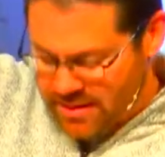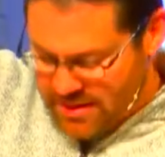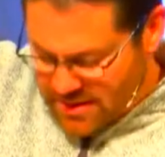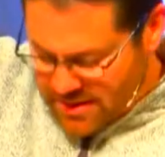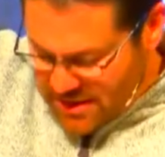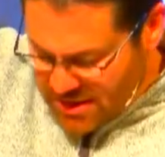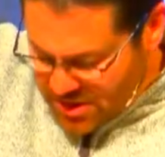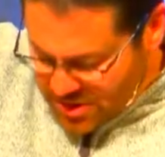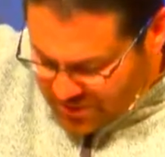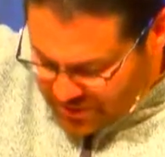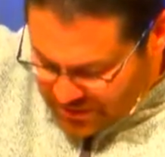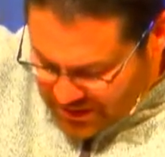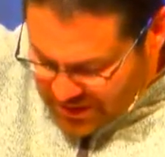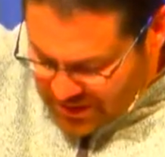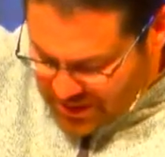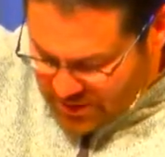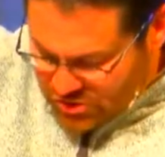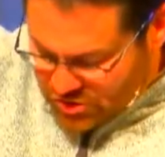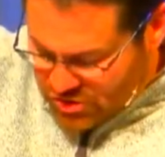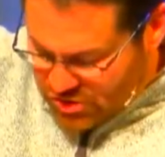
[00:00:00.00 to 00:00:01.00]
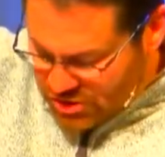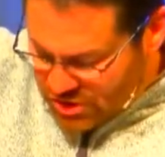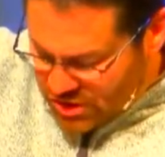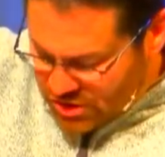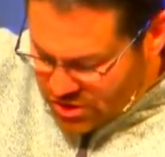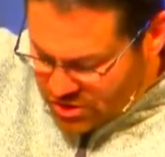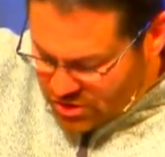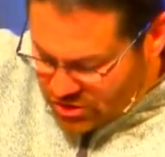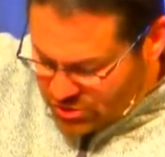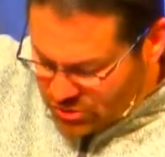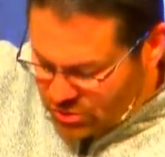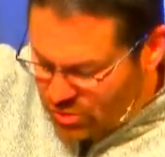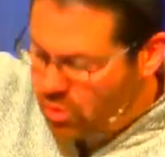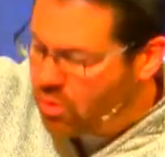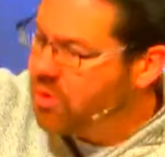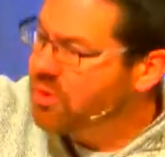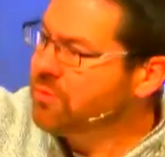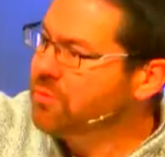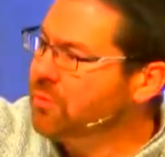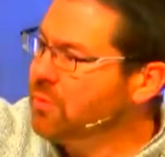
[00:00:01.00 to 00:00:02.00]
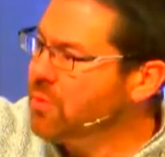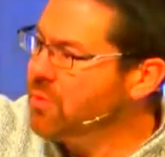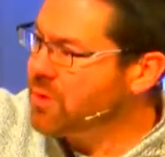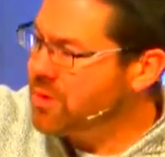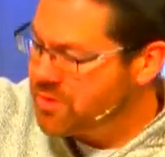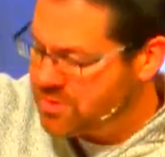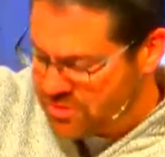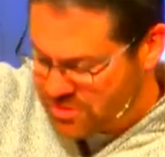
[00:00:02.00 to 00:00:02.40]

King of kings, Lord of lords.